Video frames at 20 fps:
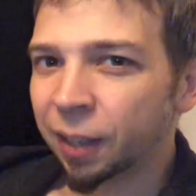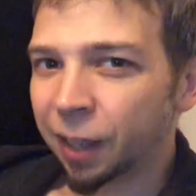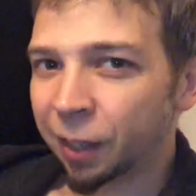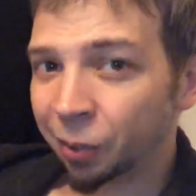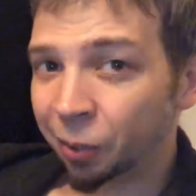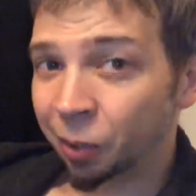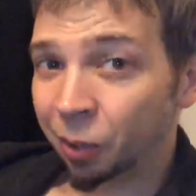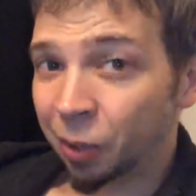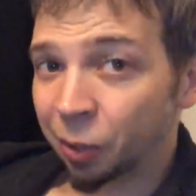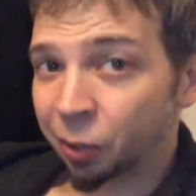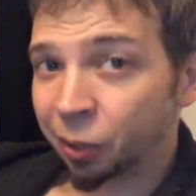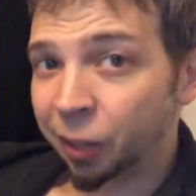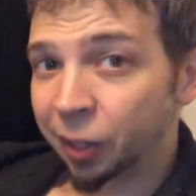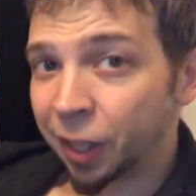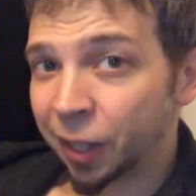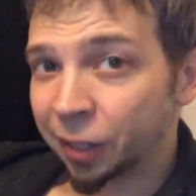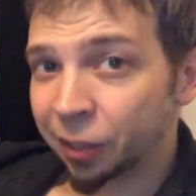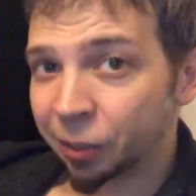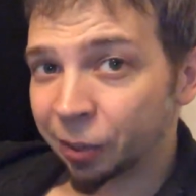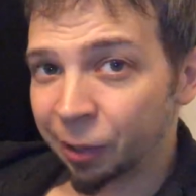I don't know how good
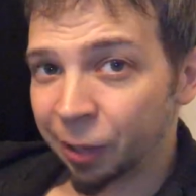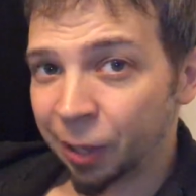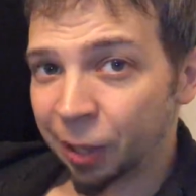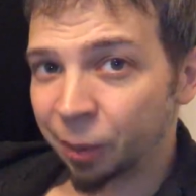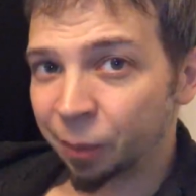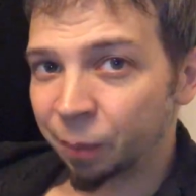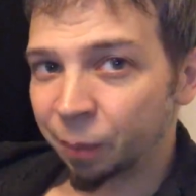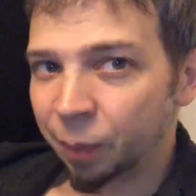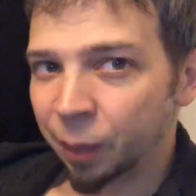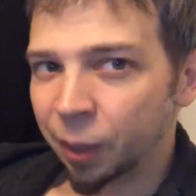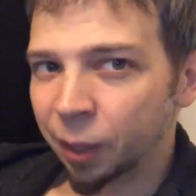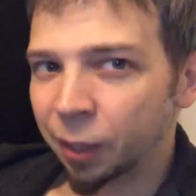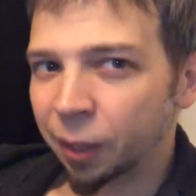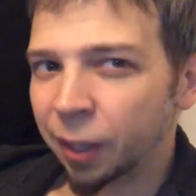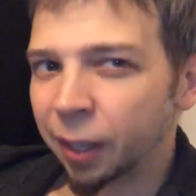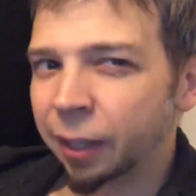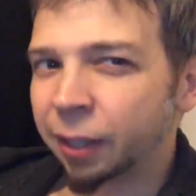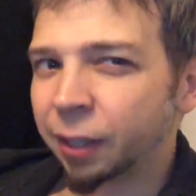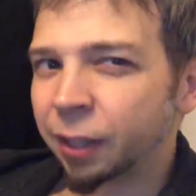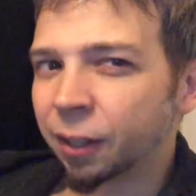that turned out, but
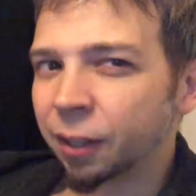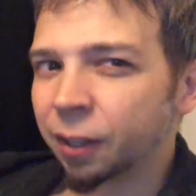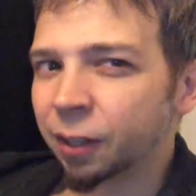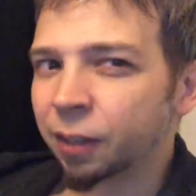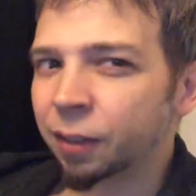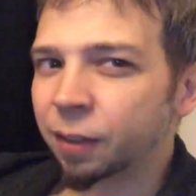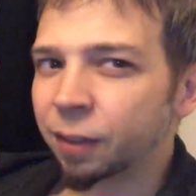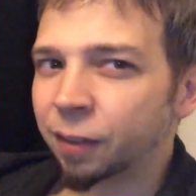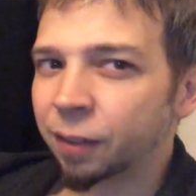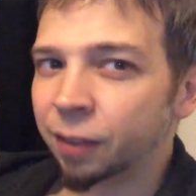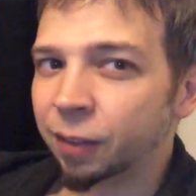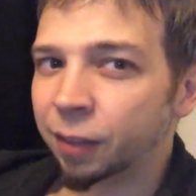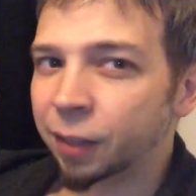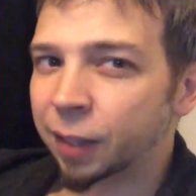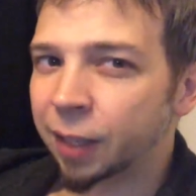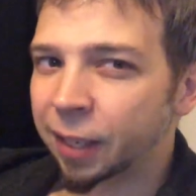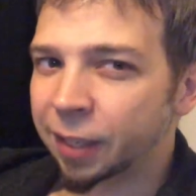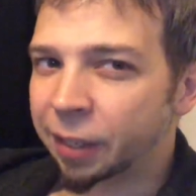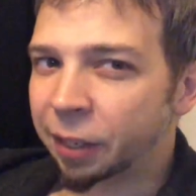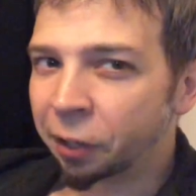like
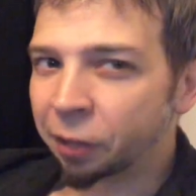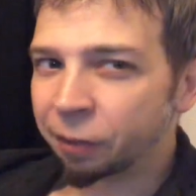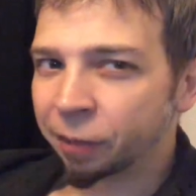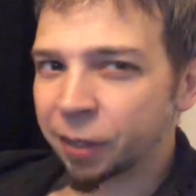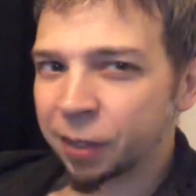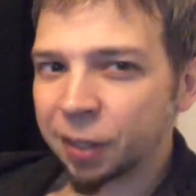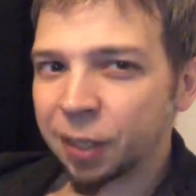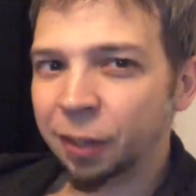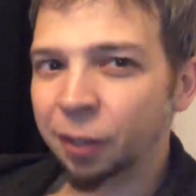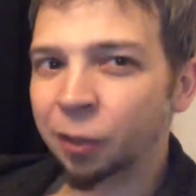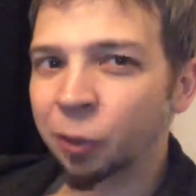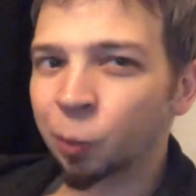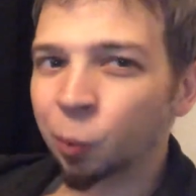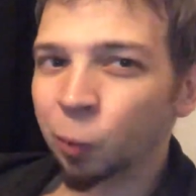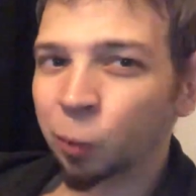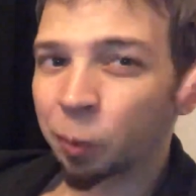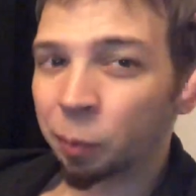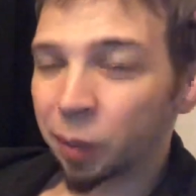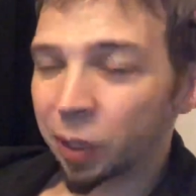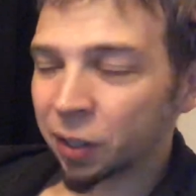the idea of it sounded
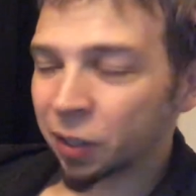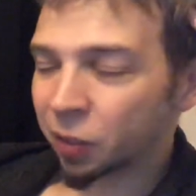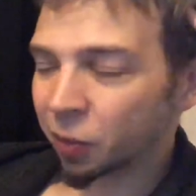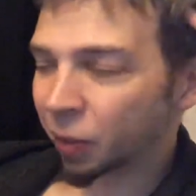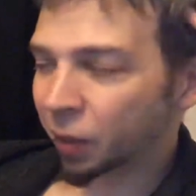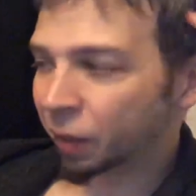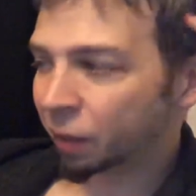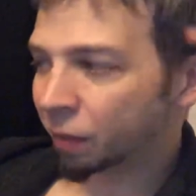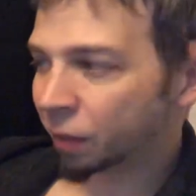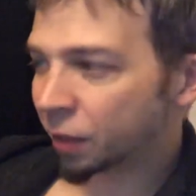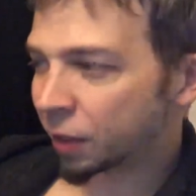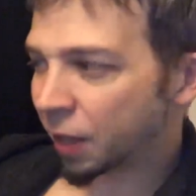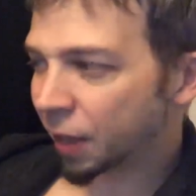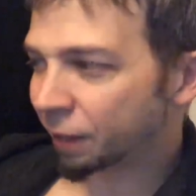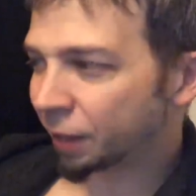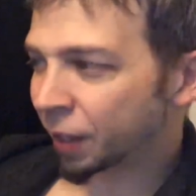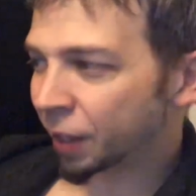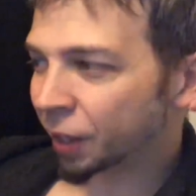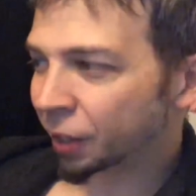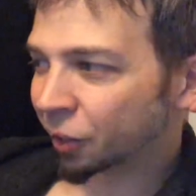cool to me, so I
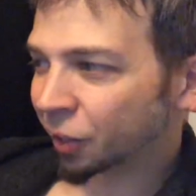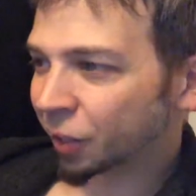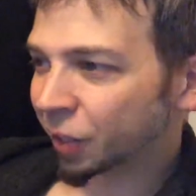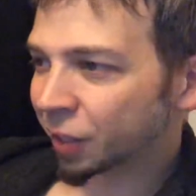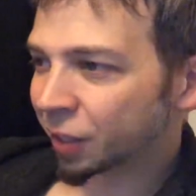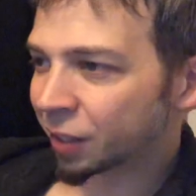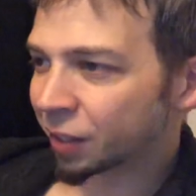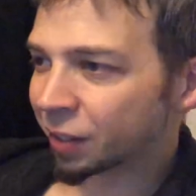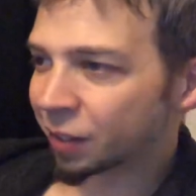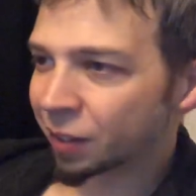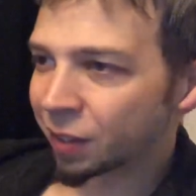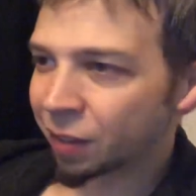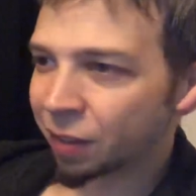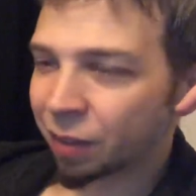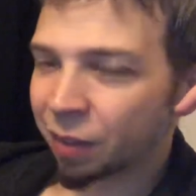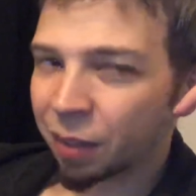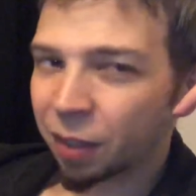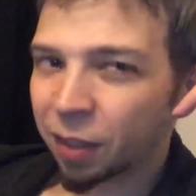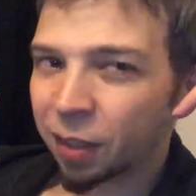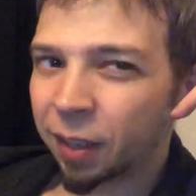have that on a list.